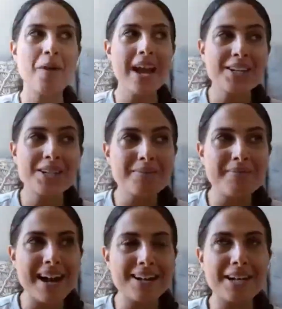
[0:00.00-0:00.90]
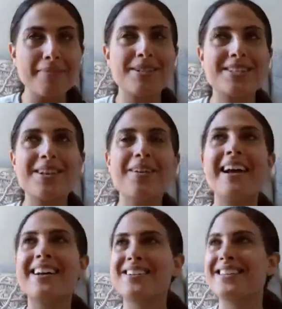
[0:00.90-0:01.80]
it way too much. I'm so
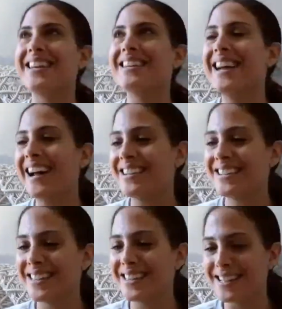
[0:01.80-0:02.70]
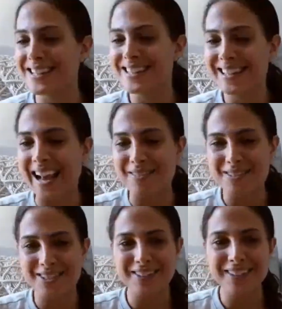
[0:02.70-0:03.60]
anxiously attached to this
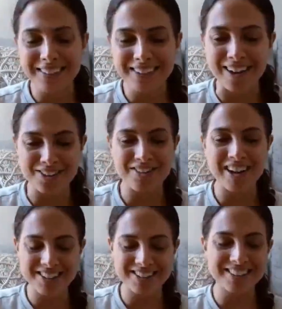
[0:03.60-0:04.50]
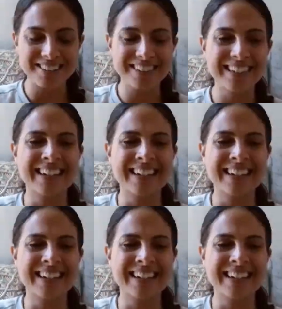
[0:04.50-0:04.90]
counter contractor.